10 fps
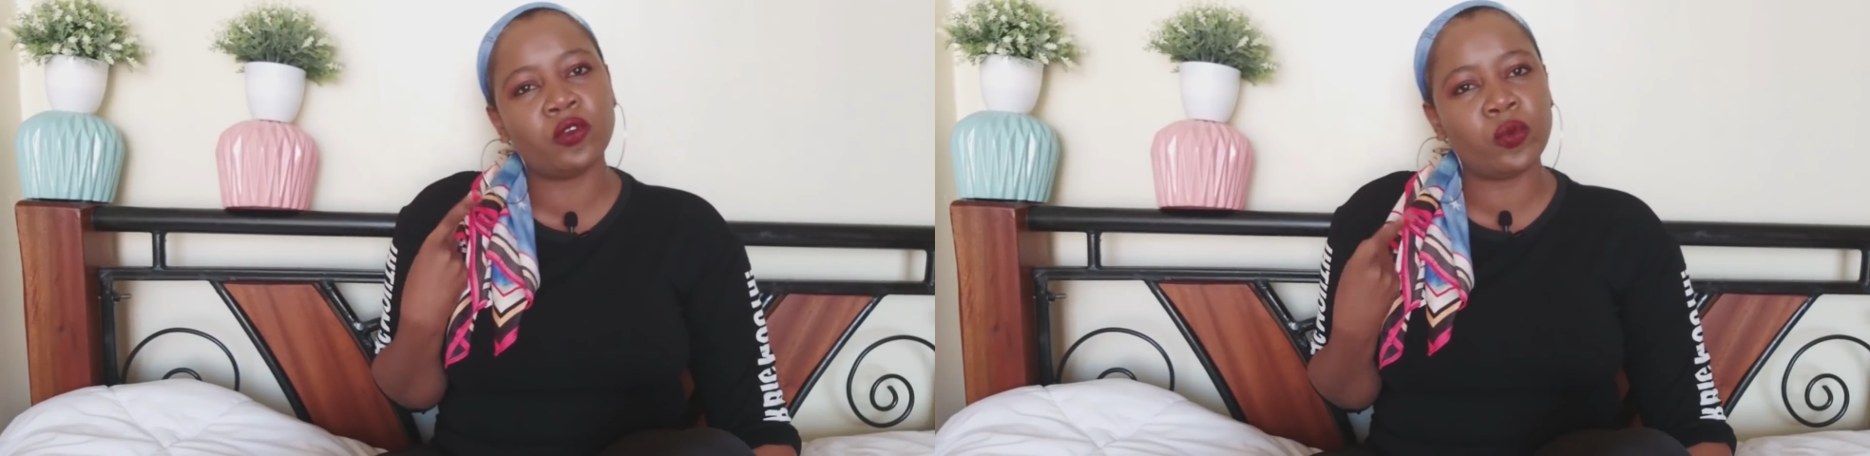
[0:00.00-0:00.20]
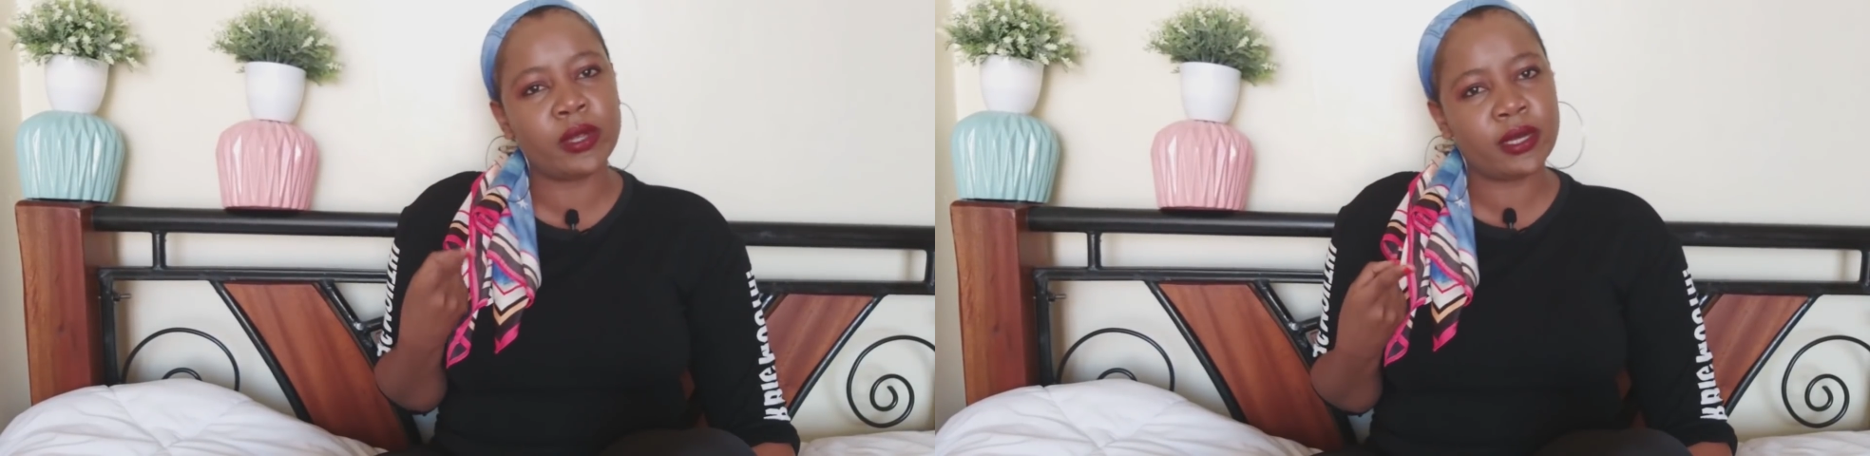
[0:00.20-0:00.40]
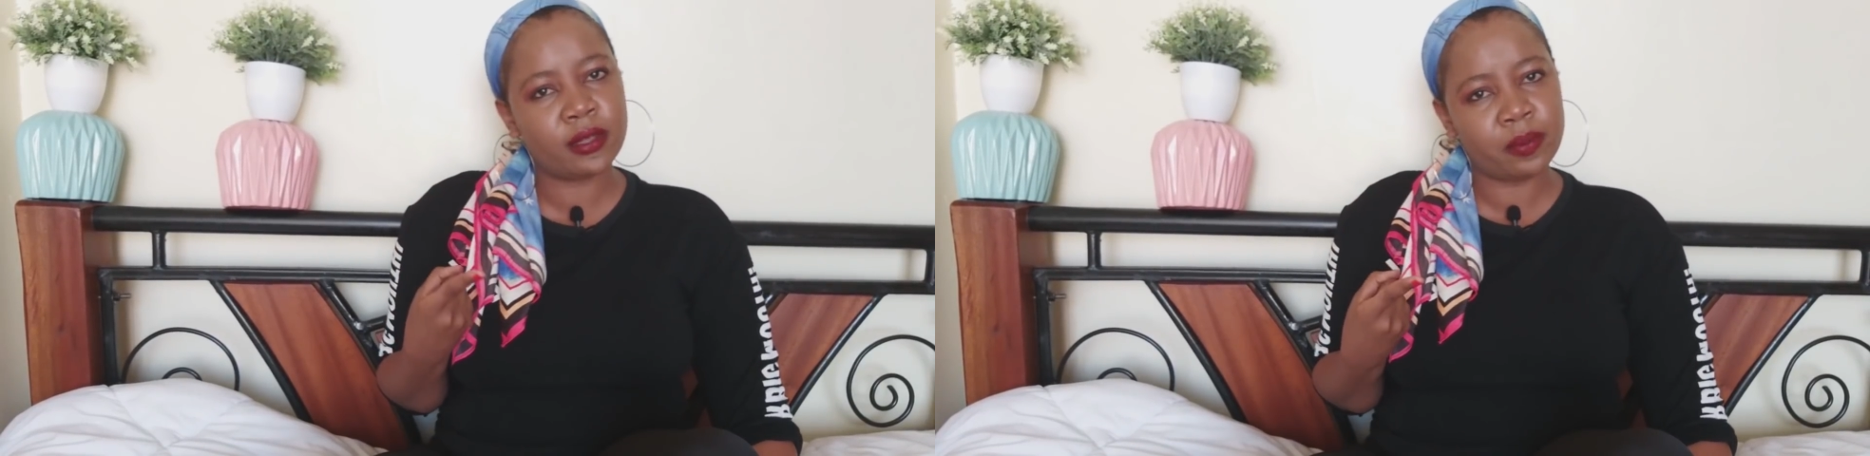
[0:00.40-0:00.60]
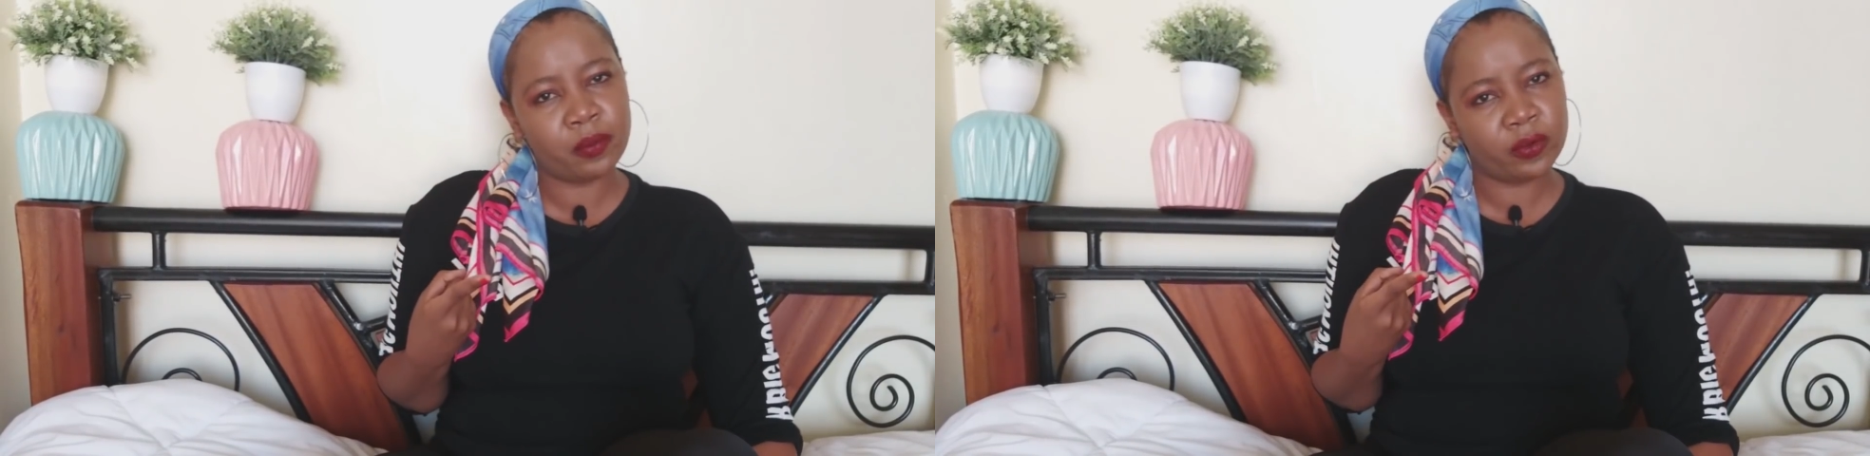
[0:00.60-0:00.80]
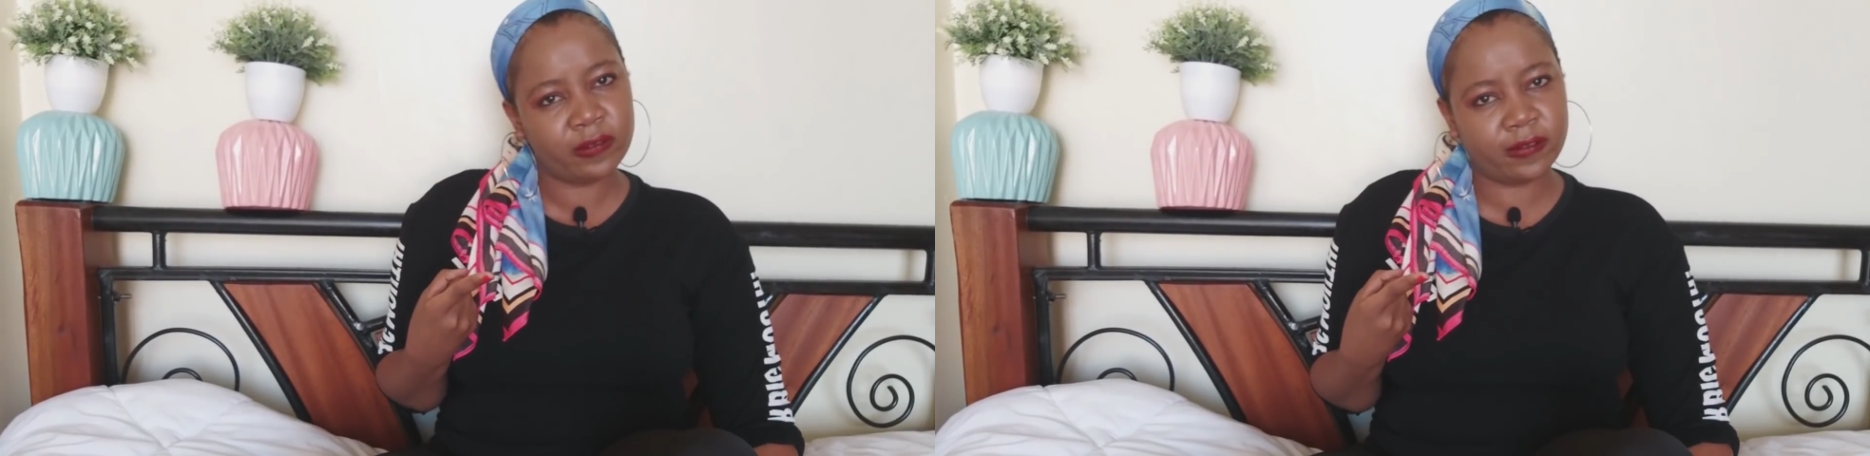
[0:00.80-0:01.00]
doing the
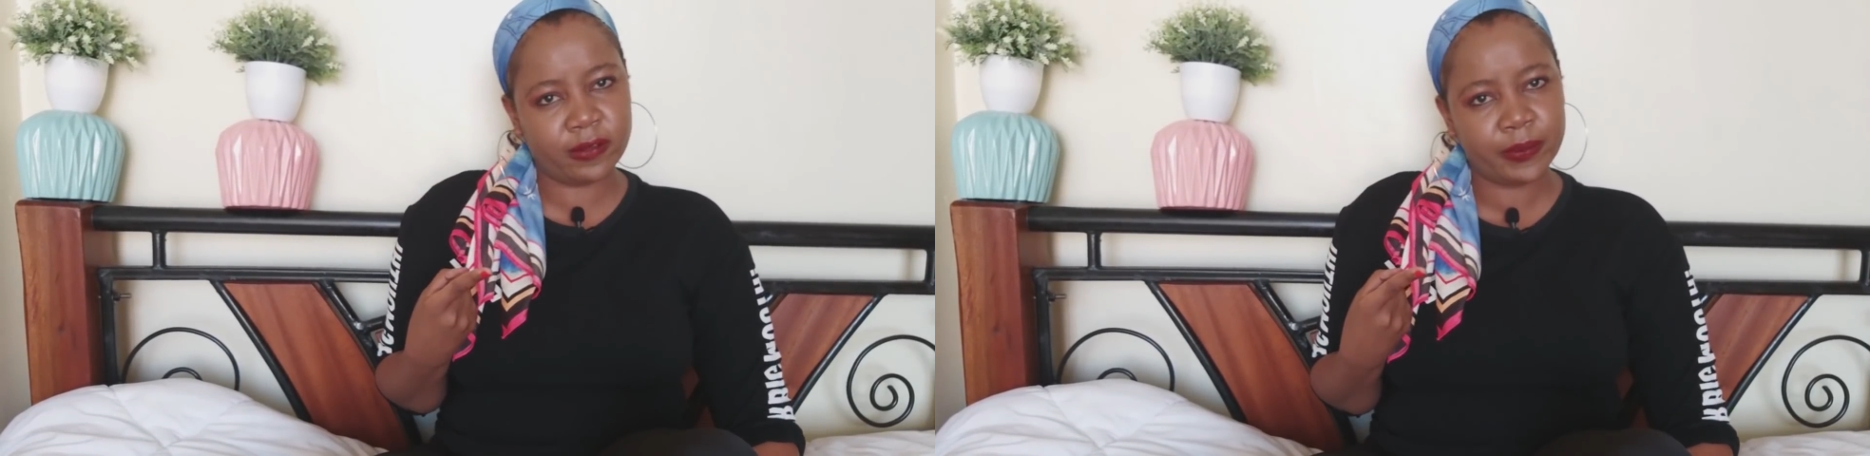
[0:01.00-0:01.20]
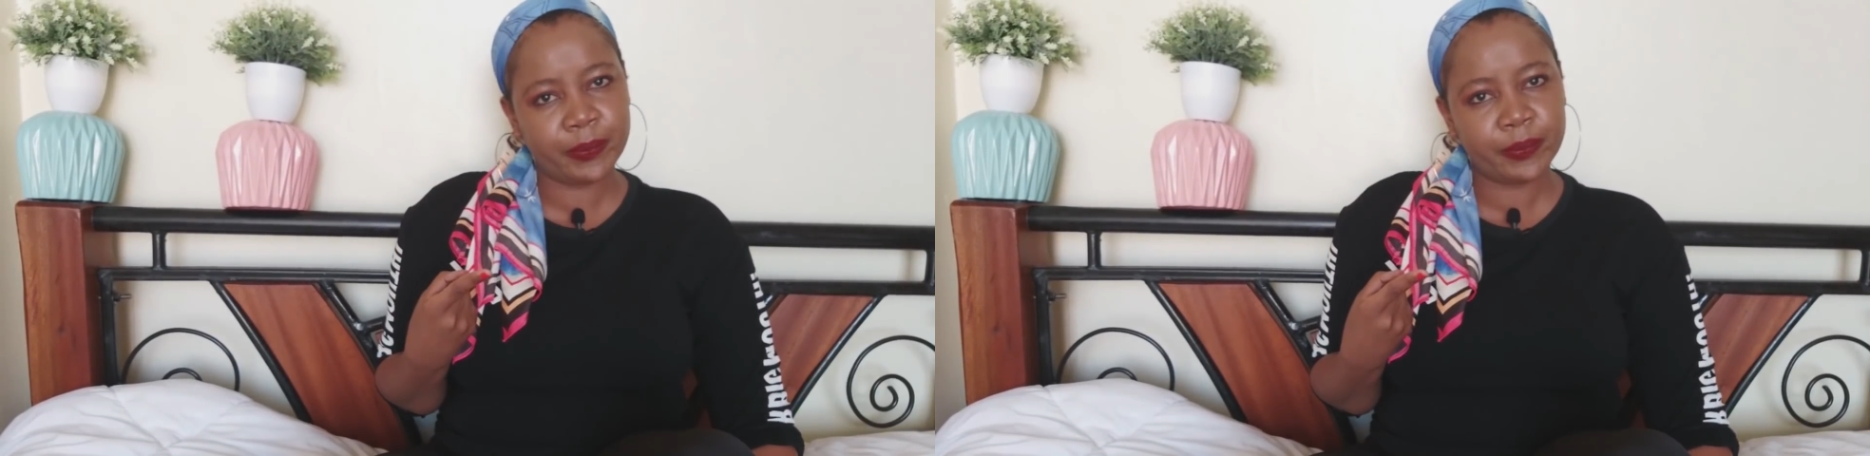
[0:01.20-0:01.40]
most.